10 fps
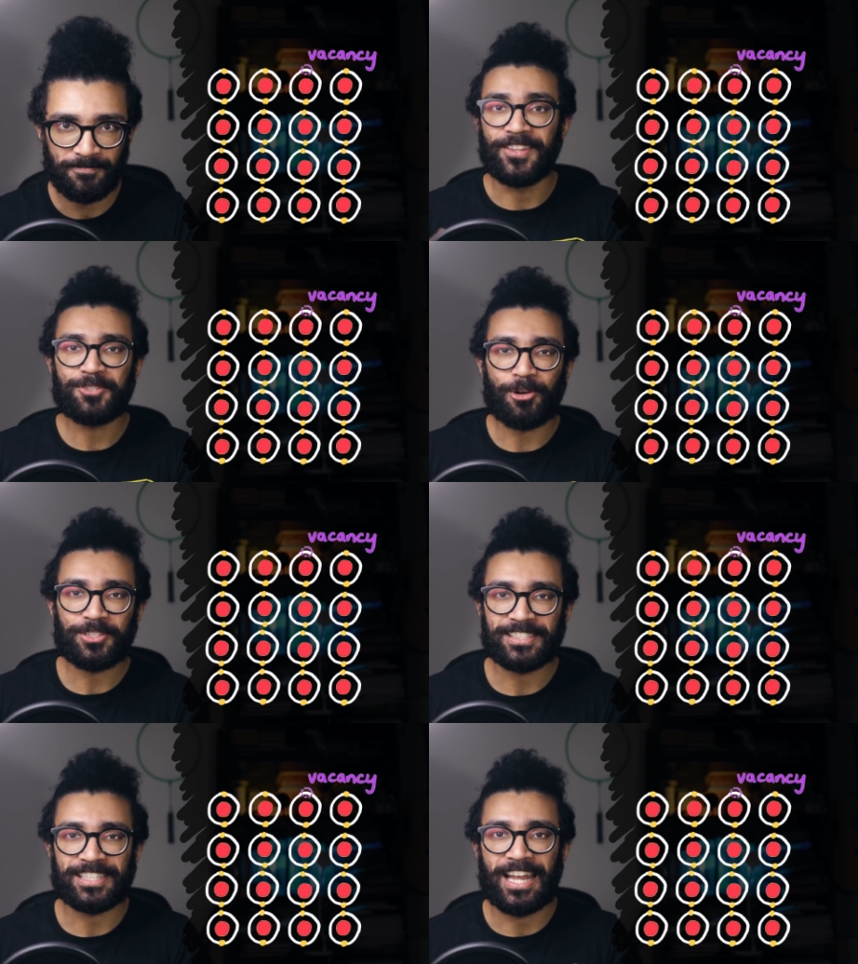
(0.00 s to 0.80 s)
And this
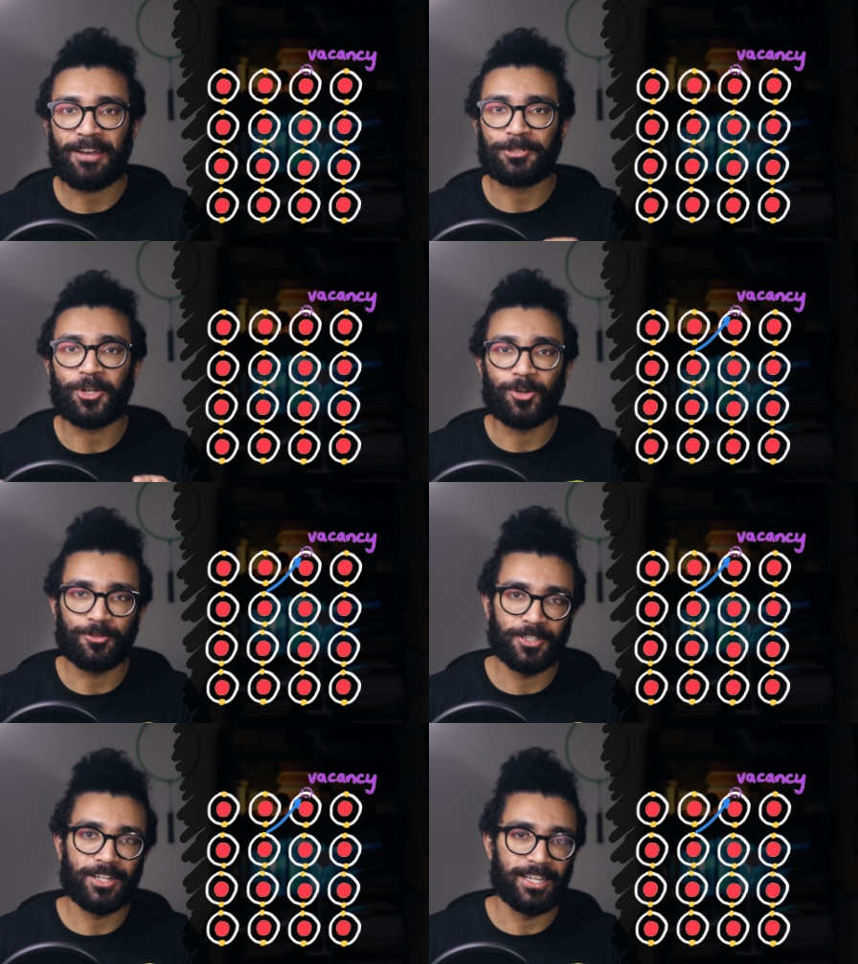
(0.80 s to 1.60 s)
process can happen
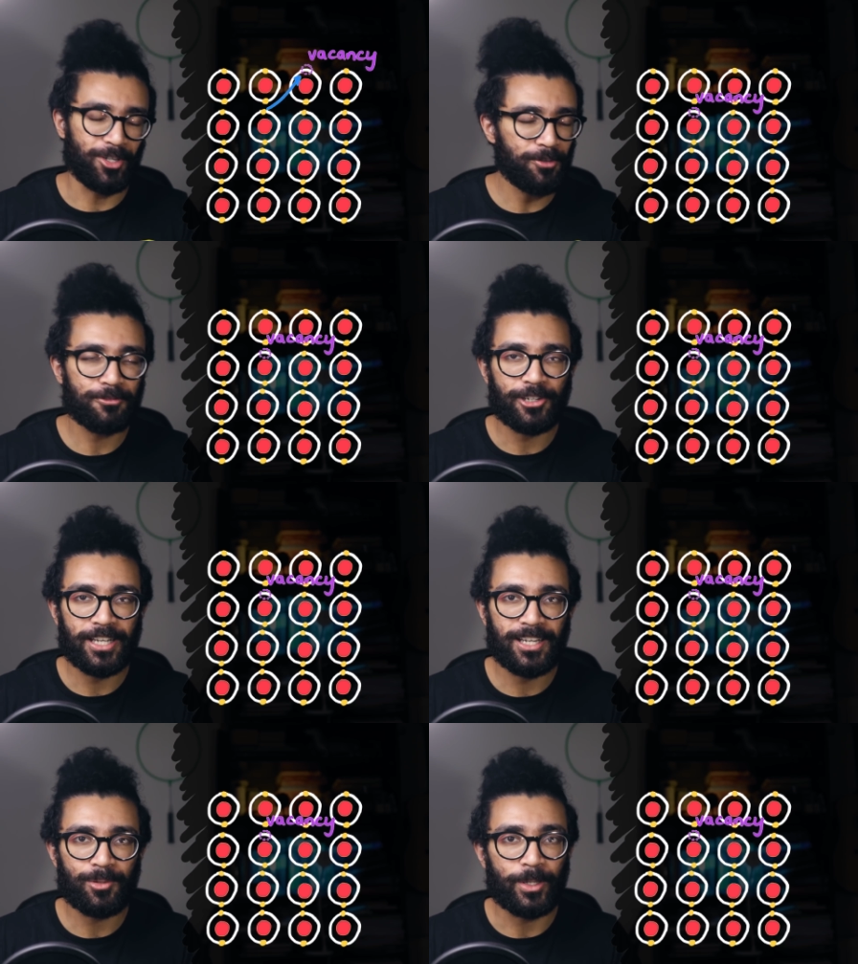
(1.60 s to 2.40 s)
over and over
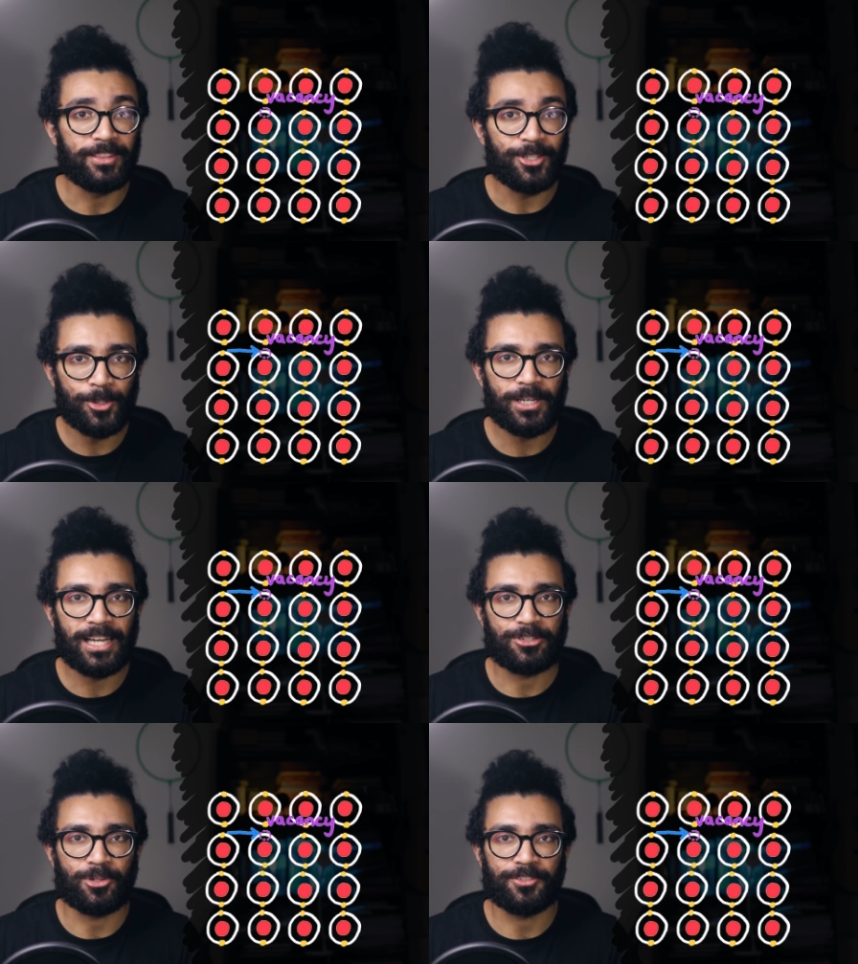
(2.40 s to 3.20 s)
again, with new
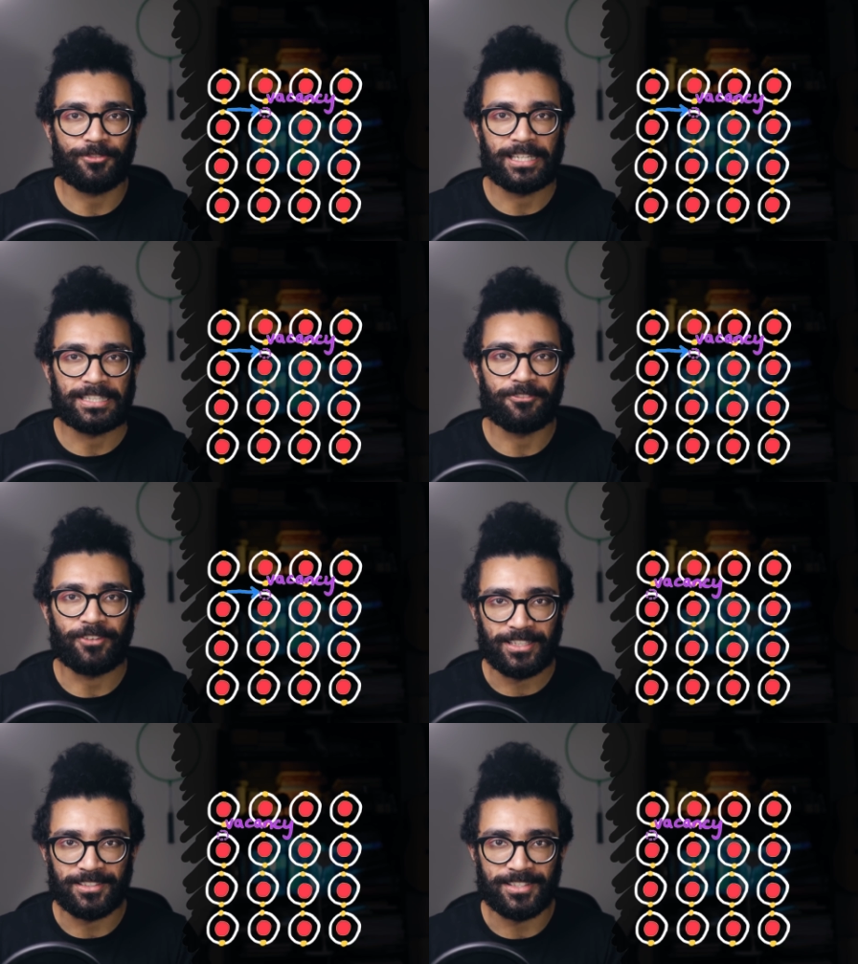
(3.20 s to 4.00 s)
electrons filling the
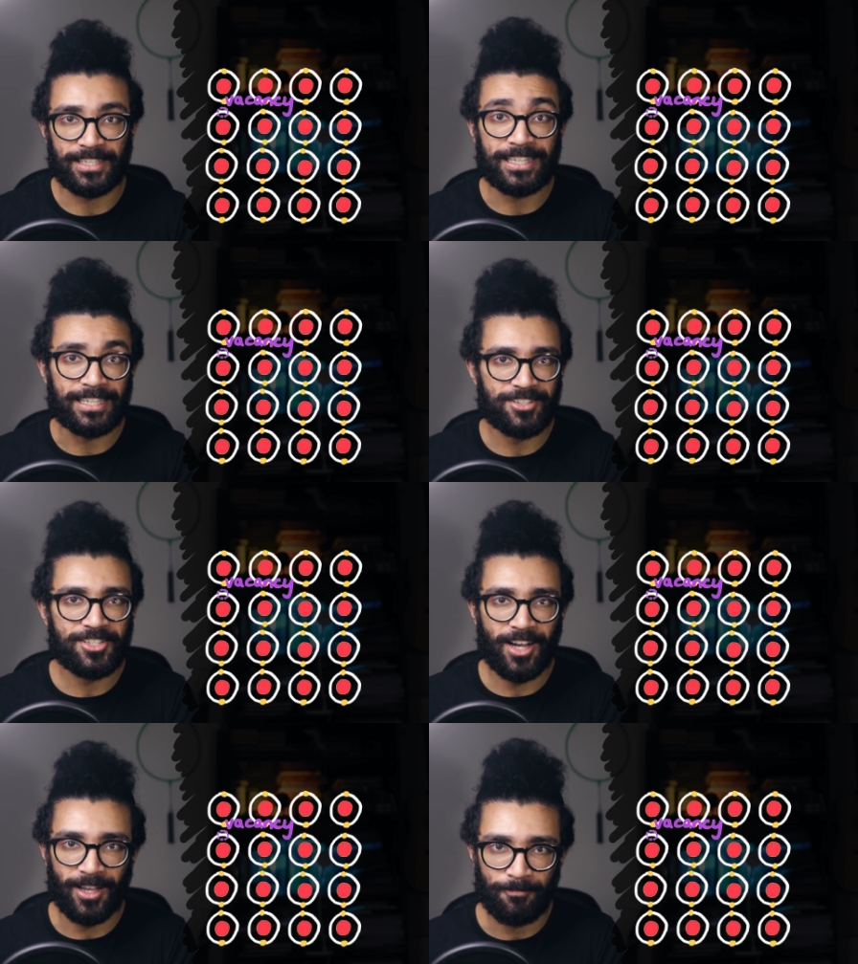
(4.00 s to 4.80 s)
vacancy
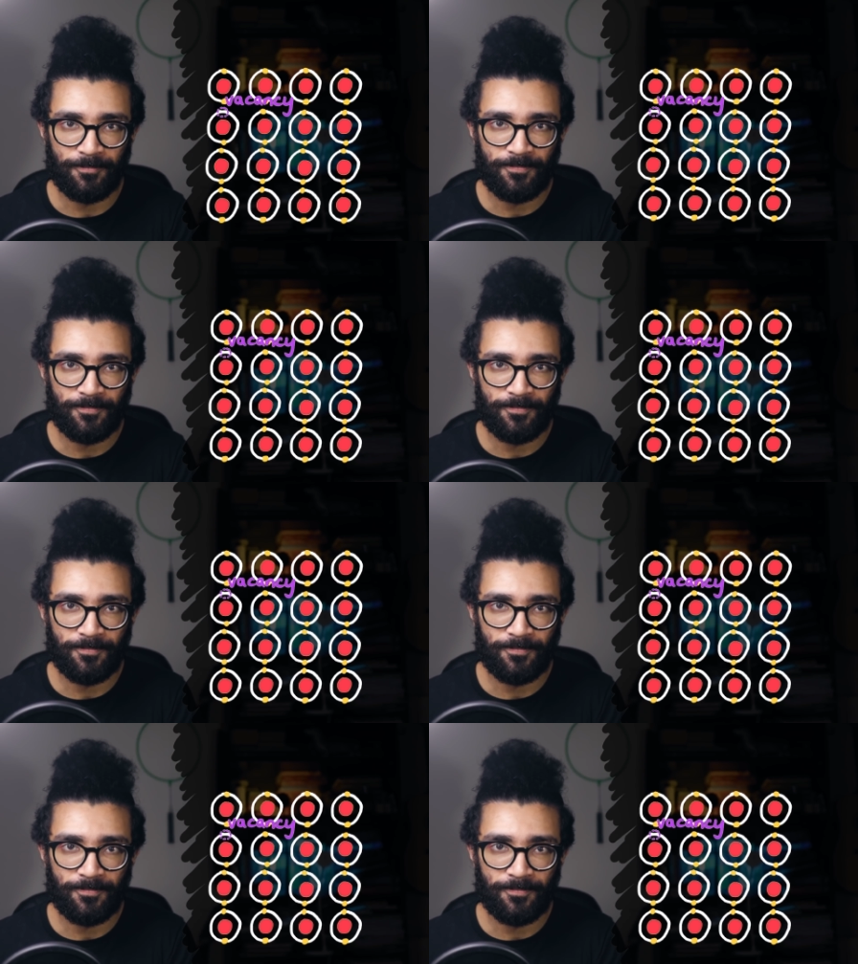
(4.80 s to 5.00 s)
each time.